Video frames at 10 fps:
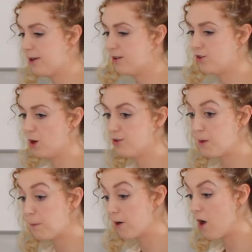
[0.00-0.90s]

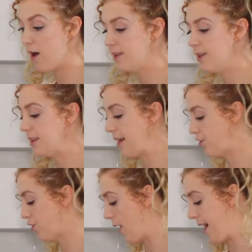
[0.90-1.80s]
toasted pecans
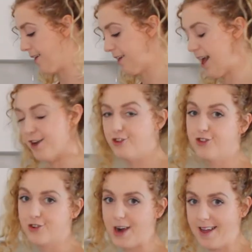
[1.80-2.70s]
so I can
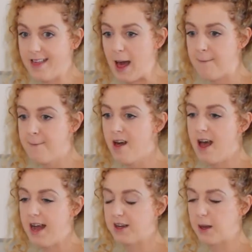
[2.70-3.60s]
try them
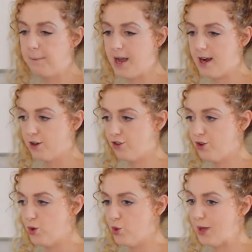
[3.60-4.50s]
and compare
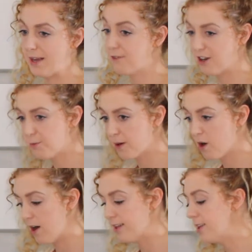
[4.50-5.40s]
to like fresh
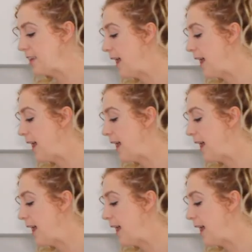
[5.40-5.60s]
pecans